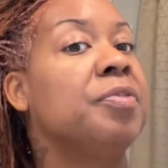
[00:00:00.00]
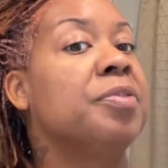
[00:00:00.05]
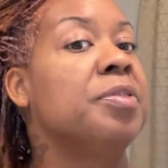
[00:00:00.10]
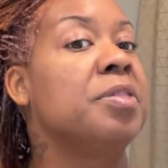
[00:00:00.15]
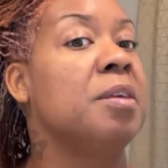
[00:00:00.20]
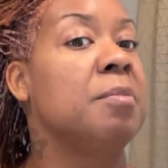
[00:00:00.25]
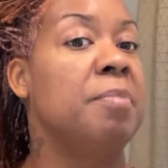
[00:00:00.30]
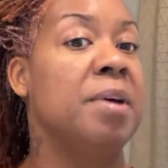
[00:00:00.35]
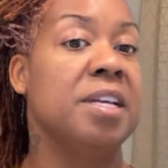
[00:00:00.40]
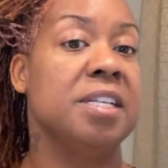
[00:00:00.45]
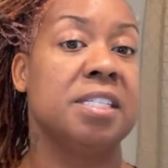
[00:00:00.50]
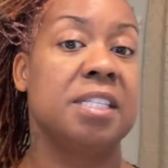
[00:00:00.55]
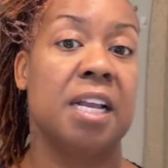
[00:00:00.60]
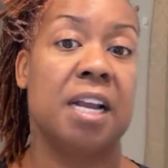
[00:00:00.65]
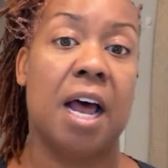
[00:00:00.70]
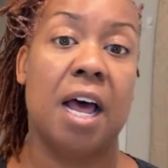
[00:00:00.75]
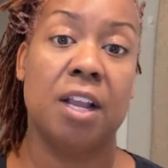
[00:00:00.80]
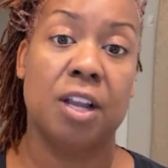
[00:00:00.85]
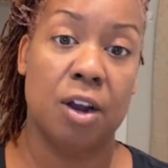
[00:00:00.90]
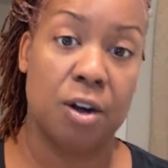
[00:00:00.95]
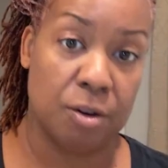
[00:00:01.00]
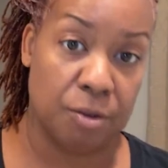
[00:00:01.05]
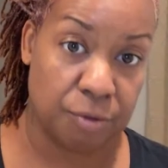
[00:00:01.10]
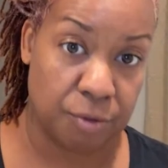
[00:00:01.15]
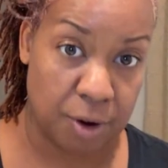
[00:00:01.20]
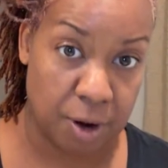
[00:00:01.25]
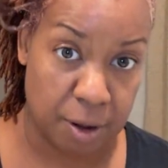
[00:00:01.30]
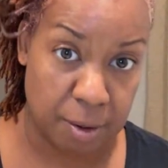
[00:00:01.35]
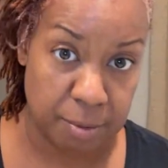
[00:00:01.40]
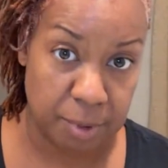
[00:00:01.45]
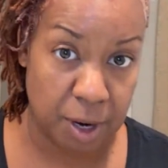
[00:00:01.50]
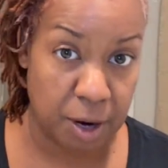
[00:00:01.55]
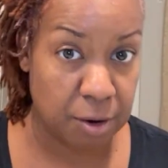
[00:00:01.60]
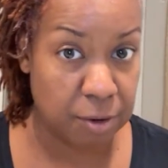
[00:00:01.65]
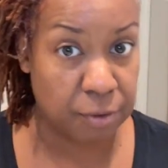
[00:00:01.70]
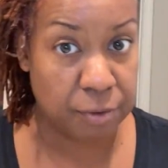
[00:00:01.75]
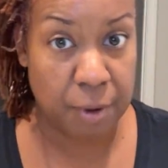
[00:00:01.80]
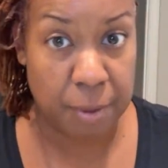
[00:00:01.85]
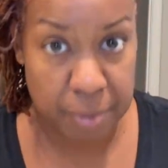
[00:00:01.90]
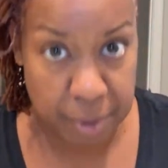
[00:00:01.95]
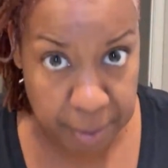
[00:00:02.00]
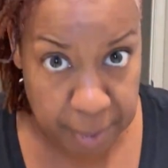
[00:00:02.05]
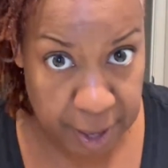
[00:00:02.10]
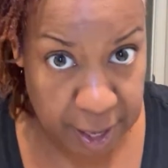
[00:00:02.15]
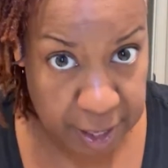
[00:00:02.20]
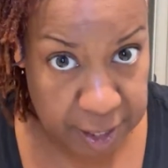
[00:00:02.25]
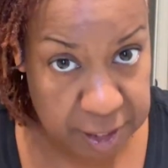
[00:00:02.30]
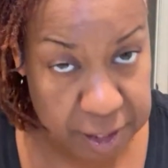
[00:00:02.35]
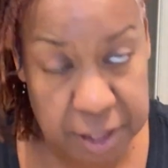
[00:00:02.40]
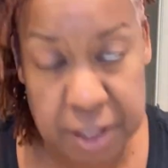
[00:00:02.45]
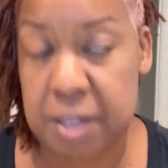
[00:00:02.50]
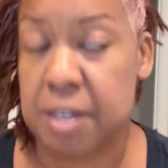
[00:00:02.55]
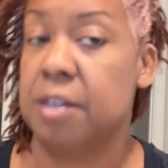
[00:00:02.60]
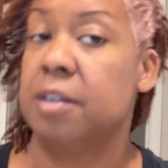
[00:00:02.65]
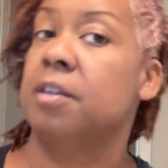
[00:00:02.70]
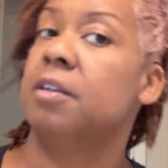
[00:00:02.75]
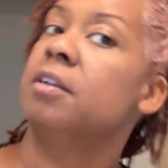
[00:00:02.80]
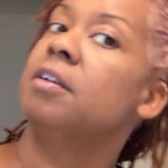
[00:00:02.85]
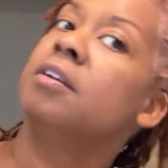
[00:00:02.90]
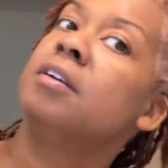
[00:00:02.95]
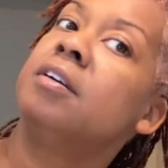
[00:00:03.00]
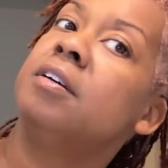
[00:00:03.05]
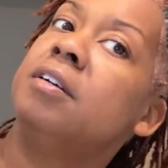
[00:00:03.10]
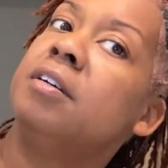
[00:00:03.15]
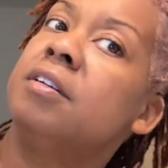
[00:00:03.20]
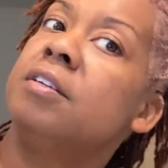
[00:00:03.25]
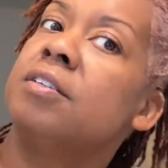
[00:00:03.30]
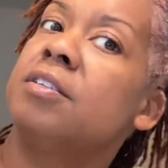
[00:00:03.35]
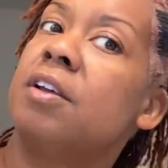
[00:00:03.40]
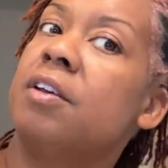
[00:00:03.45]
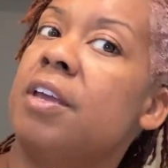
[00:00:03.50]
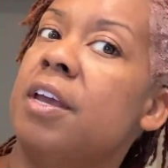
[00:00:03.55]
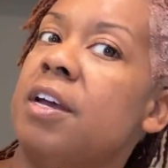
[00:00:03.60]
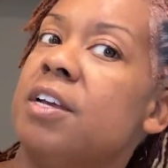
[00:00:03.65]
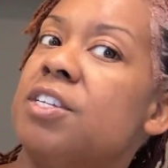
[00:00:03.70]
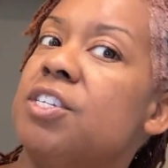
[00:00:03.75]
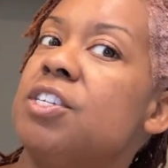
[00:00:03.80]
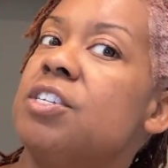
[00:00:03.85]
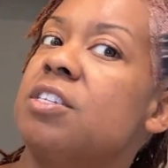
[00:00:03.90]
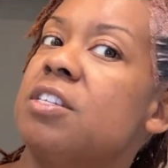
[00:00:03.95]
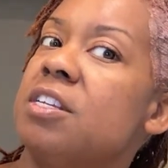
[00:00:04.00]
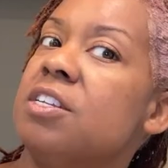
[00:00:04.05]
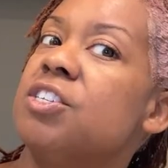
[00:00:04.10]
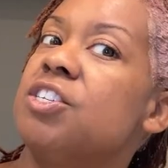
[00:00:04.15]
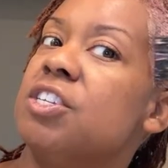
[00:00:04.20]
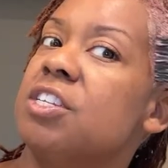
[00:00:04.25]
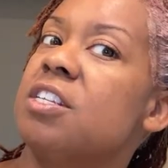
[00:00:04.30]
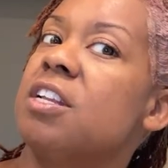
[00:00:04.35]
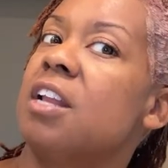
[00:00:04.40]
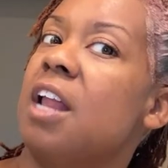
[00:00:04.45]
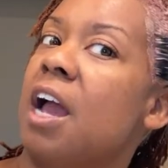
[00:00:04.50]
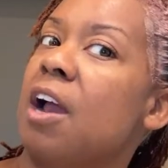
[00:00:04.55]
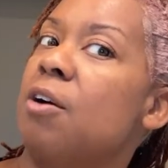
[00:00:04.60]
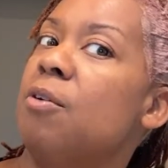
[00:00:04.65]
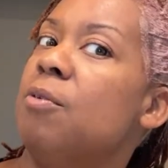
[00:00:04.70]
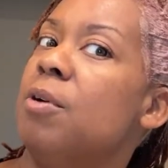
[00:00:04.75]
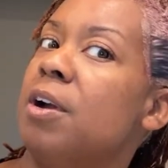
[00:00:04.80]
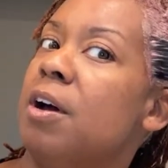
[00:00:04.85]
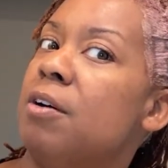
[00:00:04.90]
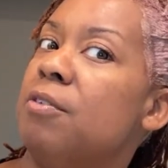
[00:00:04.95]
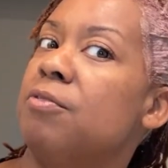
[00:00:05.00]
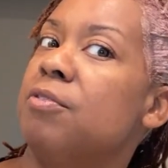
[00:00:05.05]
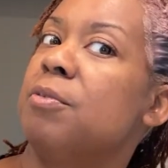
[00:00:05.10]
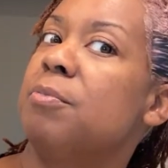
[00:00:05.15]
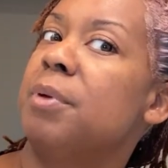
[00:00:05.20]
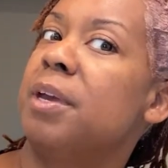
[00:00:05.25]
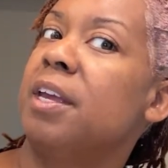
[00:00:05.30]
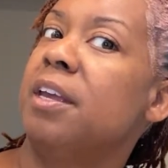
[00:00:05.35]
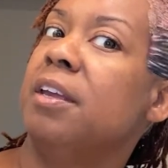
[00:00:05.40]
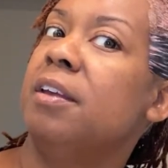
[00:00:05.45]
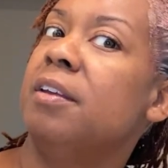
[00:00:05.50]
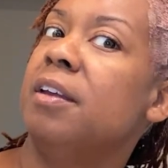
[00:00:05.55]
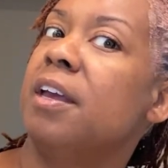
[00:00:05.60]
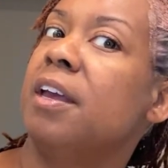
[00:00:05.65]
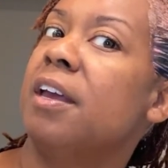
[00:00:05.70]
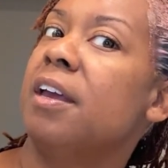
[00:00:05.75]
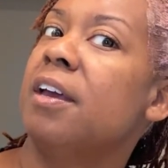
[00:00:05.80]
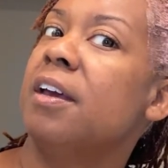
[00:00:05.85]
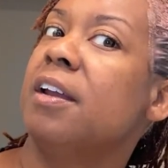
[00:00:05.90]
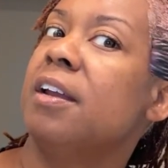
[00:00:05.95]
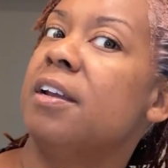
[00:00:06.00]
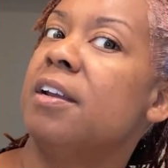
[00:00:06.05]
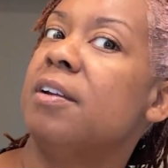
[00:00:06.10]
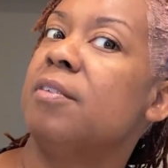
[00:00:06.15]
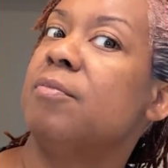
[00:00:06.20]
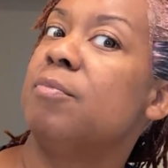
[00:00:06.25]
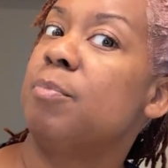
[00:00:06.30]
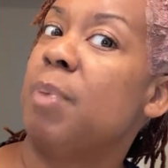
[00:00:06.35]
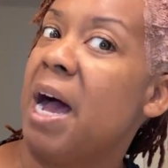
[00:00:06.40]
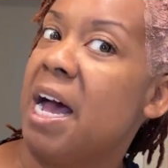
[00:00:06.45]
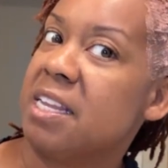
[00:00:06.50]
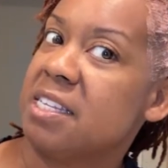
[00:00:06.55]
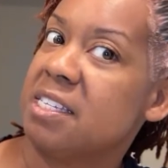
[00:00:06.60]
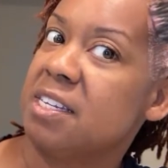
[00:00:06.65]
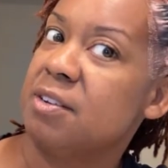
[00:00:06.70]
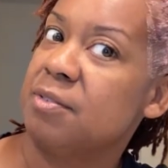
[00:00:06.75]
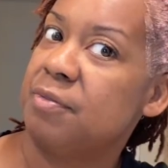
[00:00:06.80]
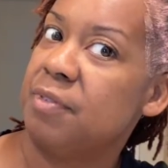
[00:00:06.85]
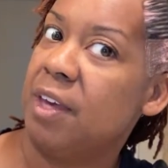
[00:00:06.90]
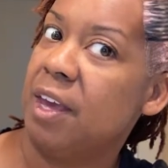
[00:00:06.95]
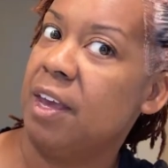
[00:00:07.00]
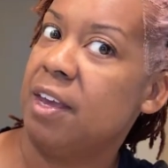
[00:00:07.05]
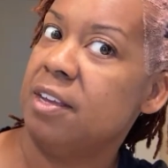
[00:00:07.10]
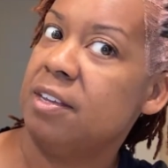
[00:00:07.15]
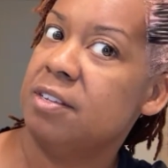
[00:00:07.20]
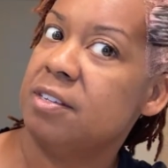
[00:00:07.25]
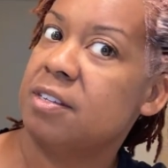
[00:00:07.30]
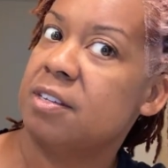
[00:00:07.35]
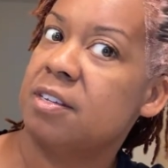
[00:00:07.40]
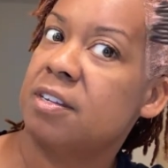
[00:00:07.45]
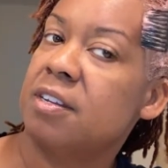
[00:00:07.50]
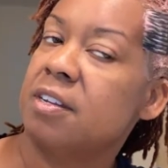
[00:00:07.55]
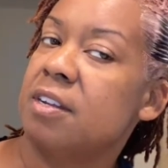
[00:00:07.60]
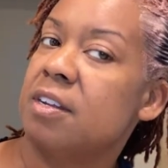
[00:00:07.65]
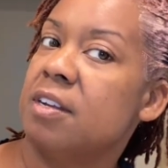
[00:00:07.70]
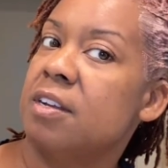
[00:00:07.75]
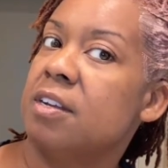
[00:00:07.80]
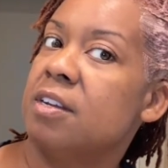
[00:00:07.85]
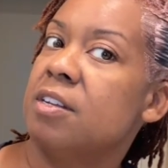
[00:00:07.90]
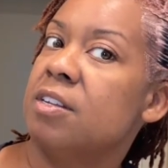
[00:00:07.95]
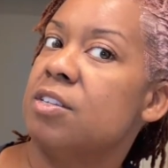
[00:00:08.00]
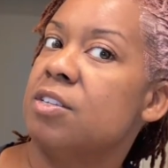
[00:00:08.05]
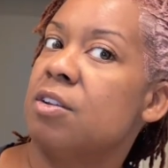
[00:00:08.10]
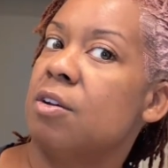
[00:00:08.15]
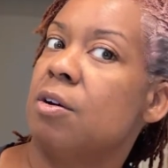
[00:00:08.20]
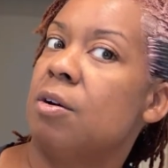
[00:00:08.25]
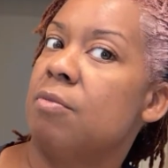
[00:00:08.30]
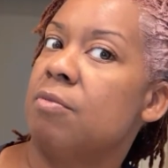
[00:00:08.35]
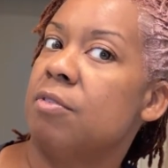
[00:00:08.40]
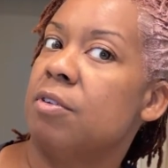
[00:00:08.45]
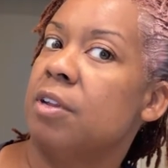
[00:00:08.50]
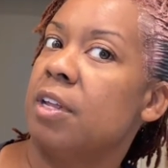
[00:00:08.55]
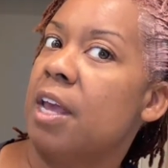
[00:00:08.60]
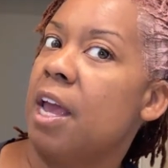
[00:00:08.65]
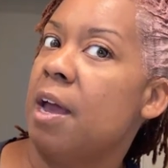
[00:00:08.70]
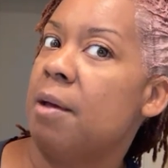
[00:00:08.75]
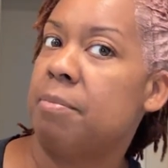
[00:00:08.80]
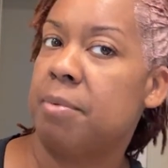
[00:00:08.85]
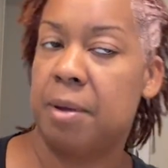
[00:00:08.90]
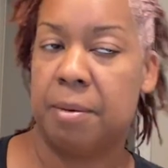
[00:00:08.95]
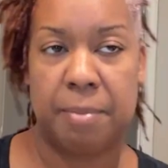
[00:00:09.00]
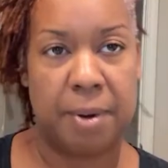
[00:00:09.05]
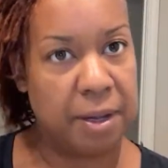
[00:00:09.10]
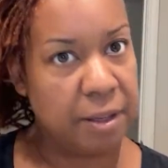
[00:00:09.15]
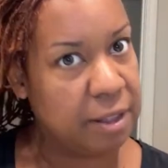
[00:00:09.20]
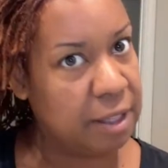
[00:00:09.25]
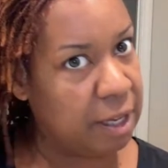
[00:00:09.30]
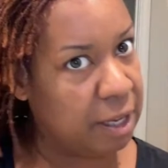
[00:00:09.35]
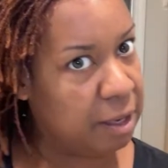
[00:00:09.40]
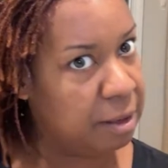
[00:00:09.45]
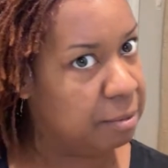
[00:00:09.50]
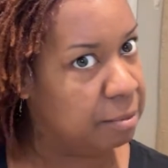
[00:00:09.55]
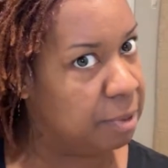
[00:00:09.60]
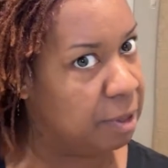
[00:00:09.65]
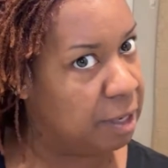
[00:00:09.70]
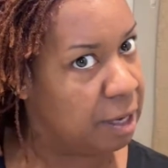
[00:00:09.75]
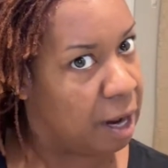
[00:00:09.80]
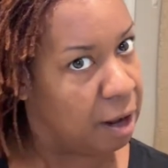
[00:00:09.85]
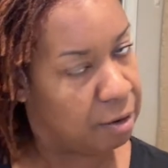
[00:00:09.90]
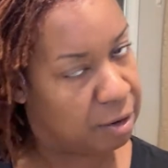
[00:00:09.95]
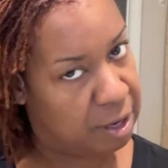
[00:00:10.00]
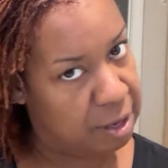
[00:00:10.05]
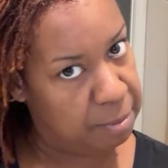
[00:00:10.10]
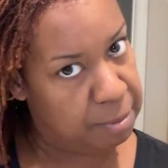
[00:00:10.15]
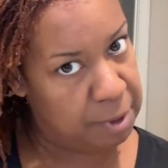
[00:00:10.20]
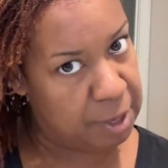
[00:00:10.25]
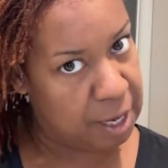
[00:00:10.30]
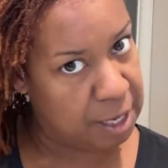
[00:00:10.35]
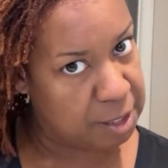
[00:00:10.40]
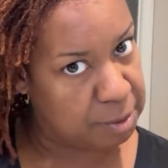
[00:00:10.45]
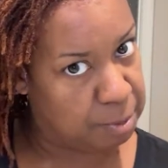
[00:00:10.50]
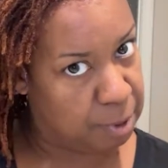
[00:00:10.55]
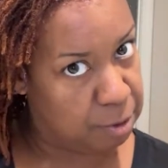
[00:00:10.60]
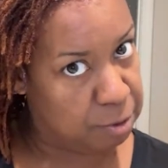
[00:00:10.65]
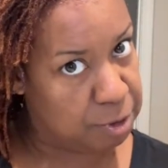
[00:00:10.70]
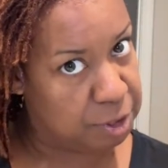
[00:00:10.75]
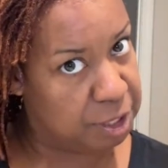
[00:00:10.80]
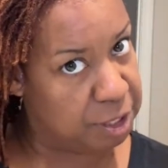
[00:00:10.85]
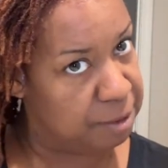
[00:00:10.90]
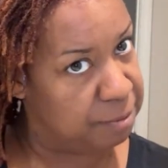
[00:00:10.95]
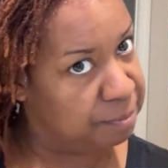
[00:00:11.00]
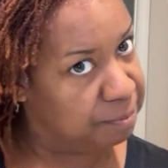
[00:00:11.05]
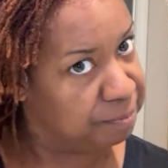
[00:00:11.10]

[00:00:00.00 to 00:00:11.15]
The best that I learn from the best. So yeah, it's just a lot going on for me and positive things. So I'm really happy about that. But I'll keep you guys posted.